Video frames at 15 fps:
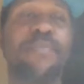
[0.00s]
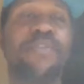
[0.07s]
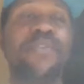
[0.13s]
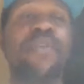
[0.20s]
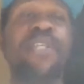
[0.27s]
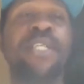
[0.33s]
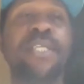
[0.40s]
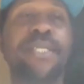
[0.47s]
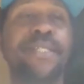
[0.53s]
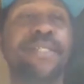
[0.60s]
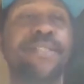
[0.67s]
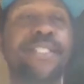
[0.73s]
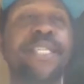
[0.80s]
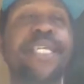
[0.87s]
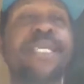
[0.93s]
of trend to,
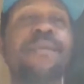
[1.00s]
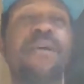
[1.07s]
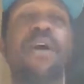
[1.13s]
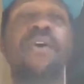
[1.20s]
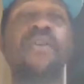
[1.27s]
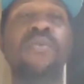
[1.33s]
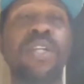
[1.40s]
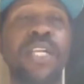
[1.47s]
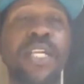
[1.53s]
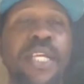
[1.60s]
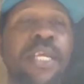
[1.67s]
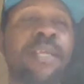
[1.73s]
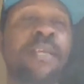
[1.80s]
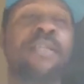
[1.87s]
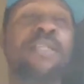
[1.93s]
to get on and
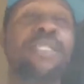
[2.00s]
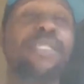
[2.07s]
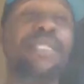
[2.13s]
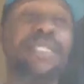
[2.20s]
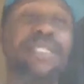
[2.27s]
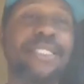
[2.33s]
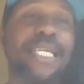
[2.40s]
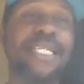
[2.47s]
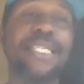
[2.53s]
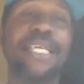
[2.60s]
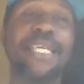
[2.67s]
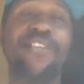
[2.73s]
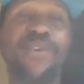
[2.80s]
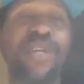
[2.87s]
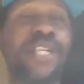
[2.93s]
then take
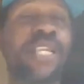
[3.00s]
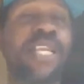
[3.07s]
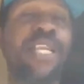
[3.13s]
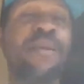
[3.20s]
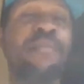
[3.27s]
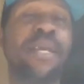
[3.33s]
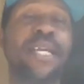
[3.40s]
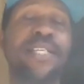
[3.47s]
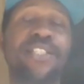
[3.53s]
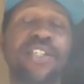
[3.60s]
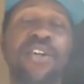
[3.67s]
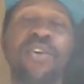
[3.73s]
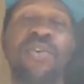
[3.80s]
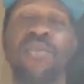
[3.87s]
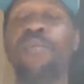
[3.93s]
that trend and then make it
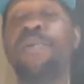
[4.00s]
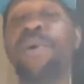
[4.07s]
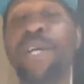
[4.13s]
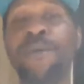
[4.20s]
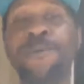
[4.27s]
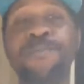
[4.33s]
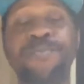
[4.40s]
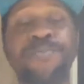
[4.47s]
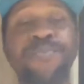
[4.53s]
your own. But